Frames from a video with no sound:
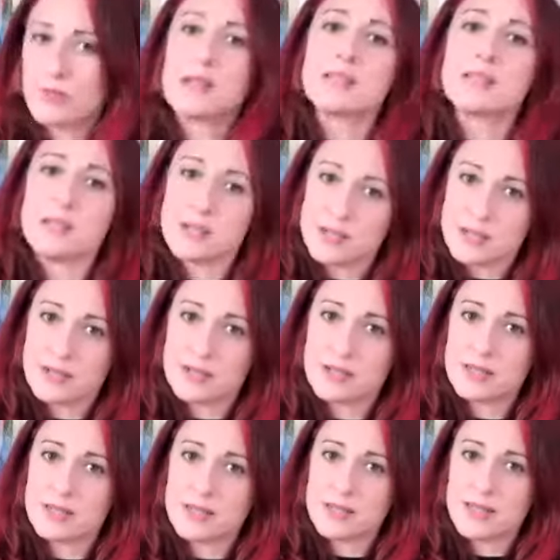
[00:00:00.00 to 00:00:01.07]
the
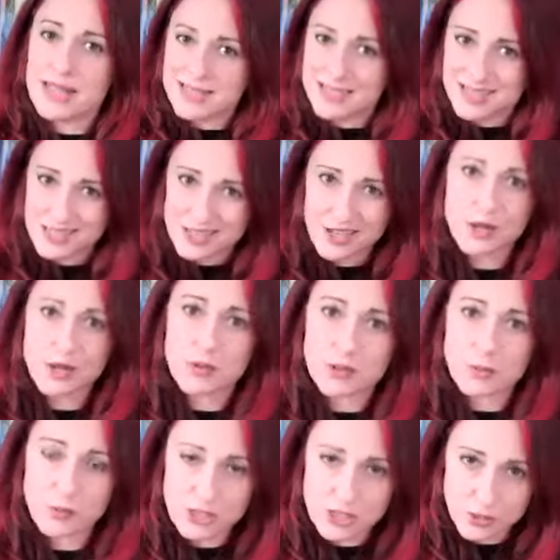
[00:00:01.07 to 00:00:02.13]
resonance that's
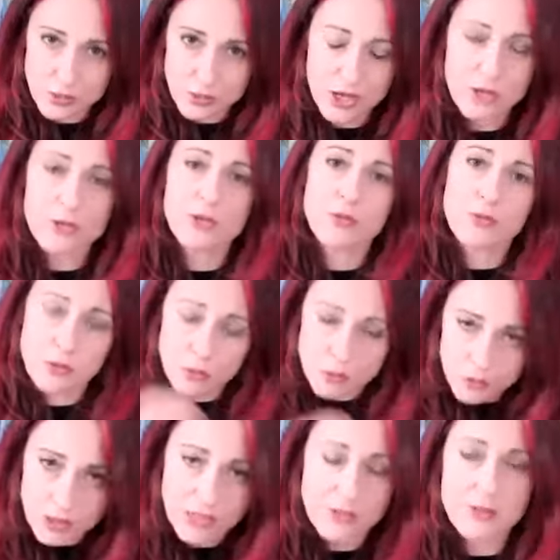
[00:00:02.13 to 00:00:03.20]
discernment which you learn
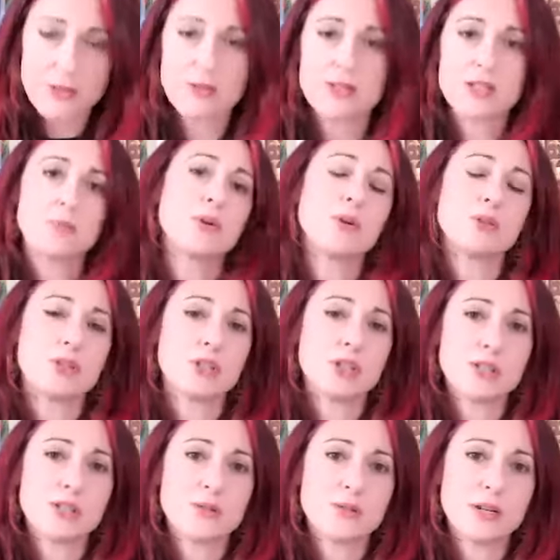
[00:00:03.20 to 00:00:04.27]
through clearing your
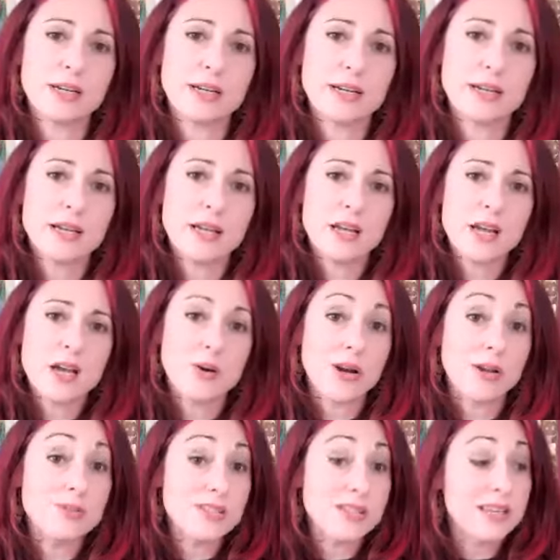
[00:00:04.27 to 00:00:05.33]
subconscious right
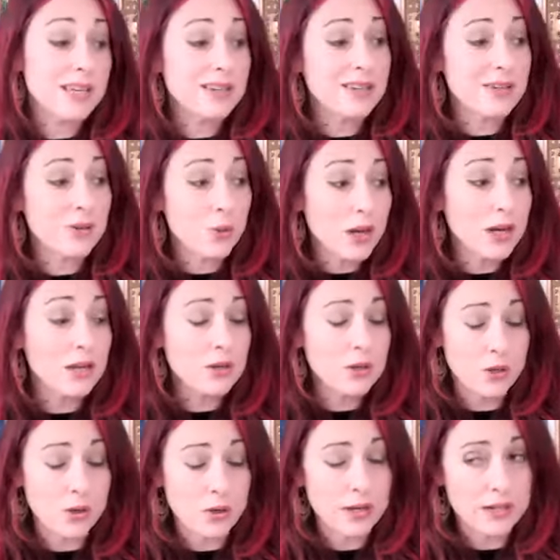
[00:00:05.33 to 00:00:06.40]
I'm seeing quite a
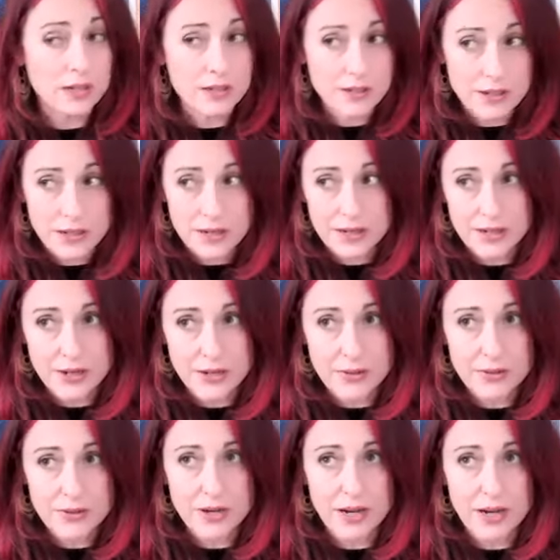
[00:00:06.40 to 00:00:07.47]
lot. And I, you
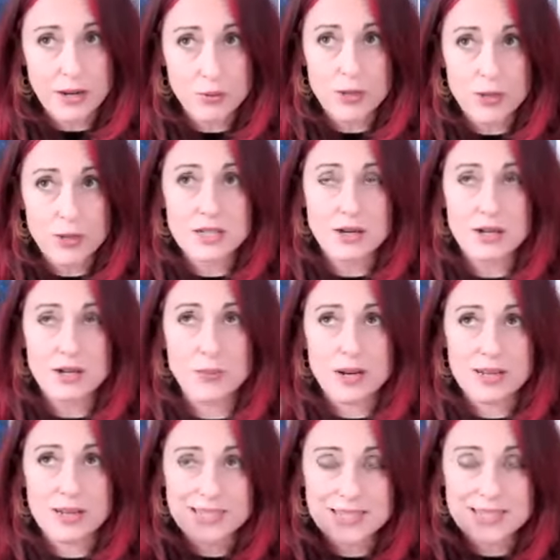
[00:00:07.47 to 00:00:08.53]
know, I always are
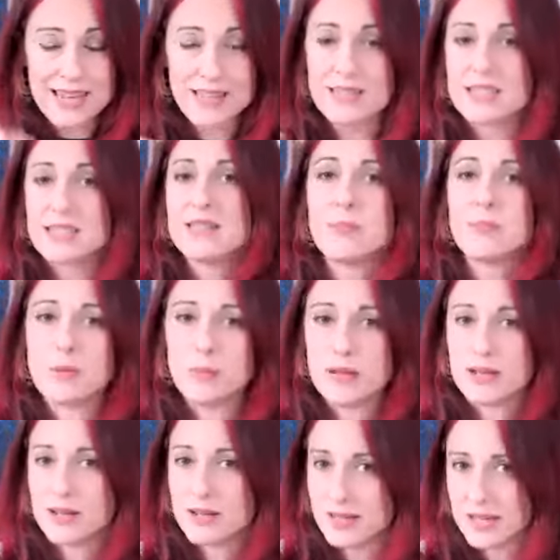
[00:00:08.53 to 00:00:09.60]
when I say this in
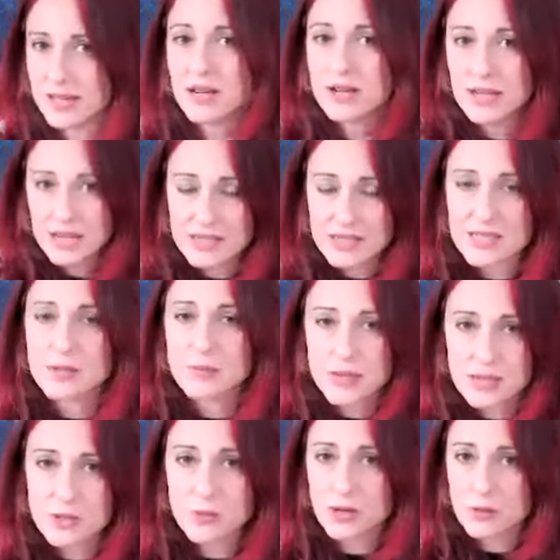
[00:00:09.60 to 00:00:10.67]
public, I think, okay, is this
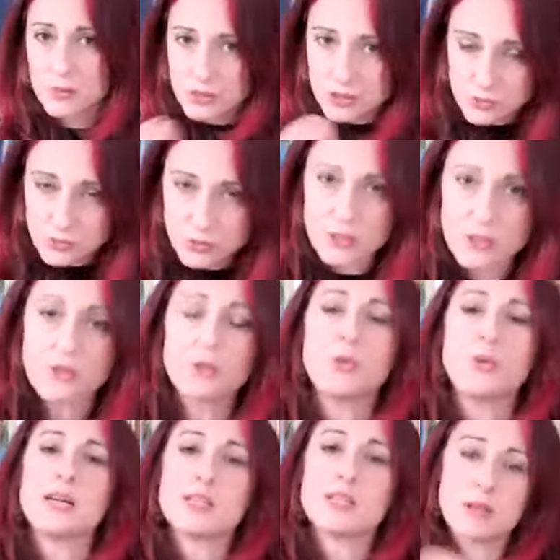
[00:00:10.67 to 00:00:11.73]
me as well? Because you want to
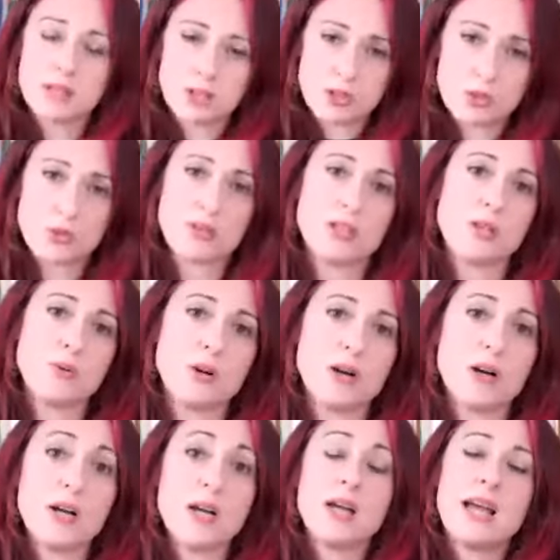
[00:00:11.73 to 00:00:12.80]
always make sure that you
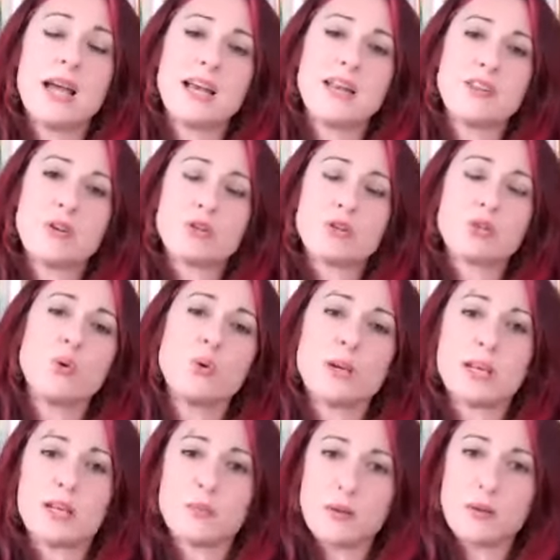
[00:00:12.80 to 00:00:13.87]
are anything you're
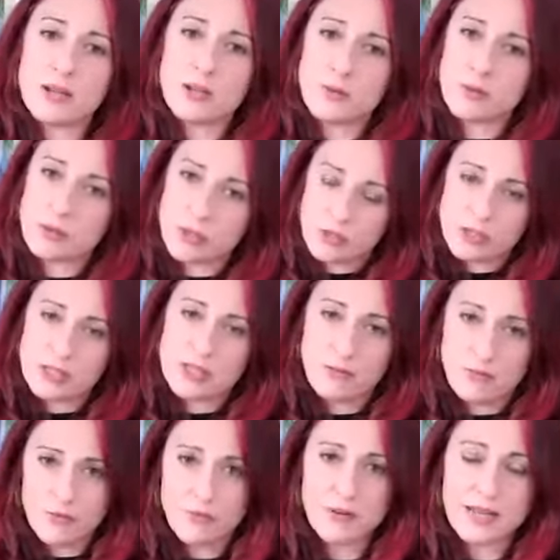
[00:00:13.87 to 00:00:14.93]
talking about, you're also
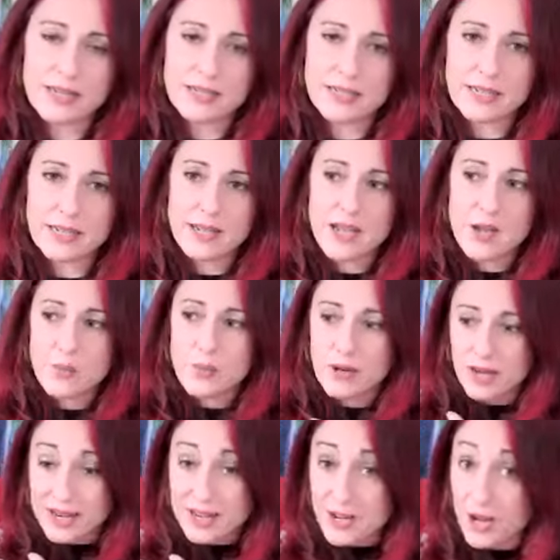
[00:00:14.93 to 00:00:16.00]
self reflecting.
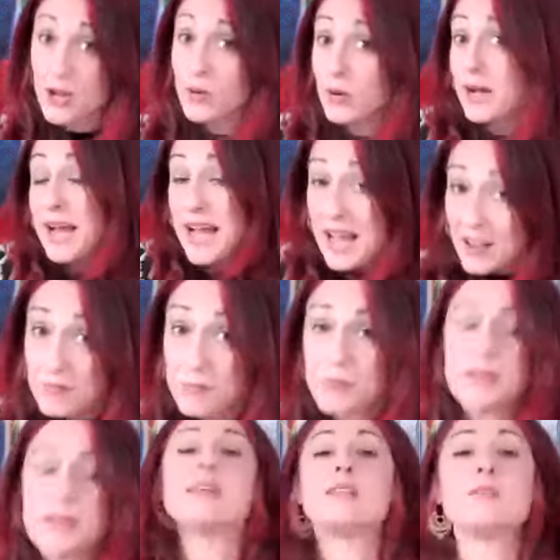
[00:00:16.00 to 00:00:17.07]
But I know I have
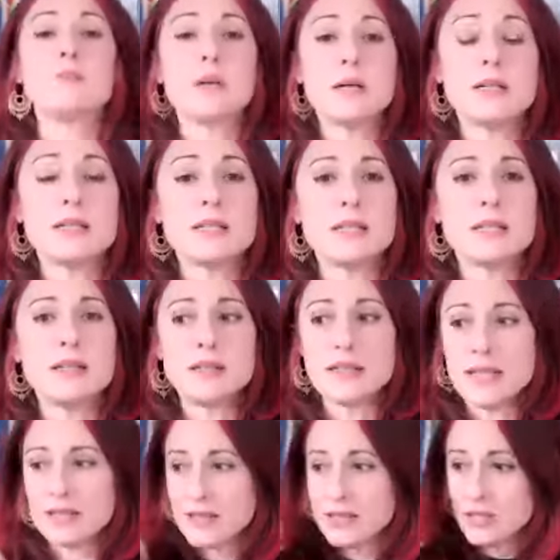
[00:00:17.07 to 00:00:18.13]
been this person and
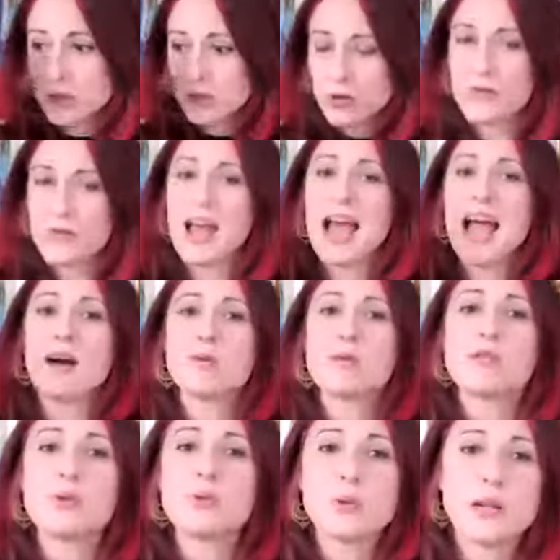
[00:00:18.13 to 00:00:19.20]
that there's a lot of
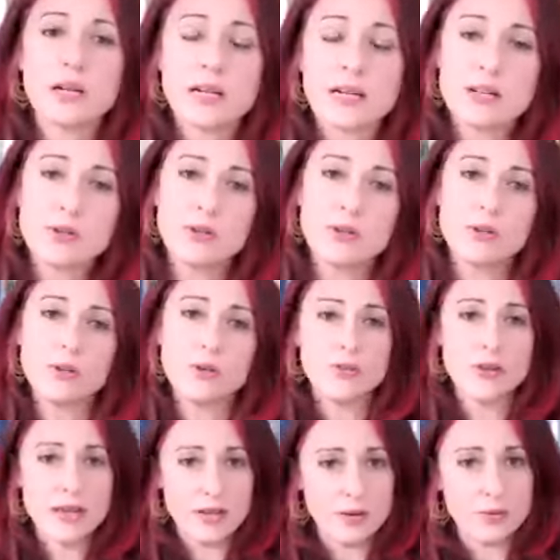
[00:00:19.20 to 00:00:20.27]
outer work and not a lot
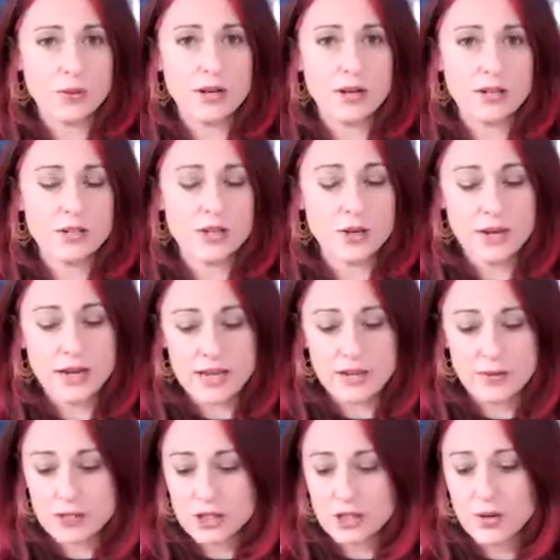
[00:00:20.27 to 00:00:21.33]
of inner work. So
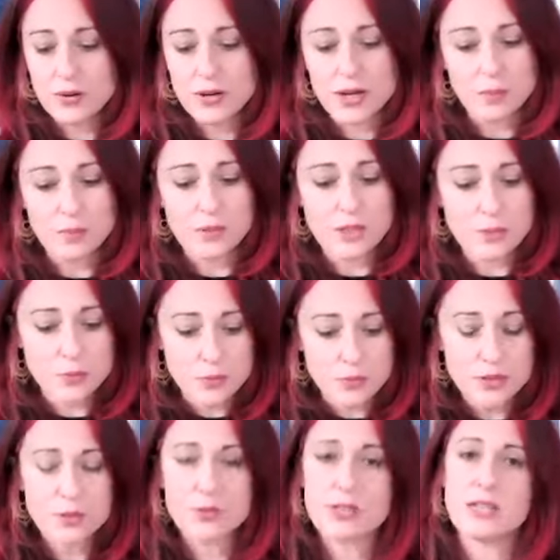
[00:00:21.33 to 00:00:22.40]
if we're showing up as
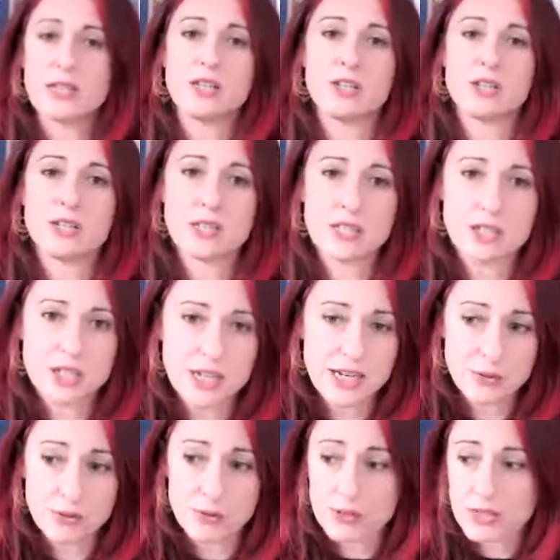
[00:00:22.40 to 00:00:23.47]
spiritual teachers and
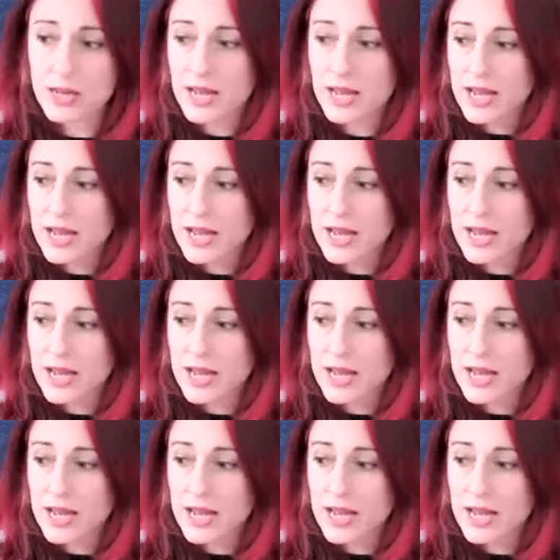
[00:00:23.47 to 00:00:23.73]
channels,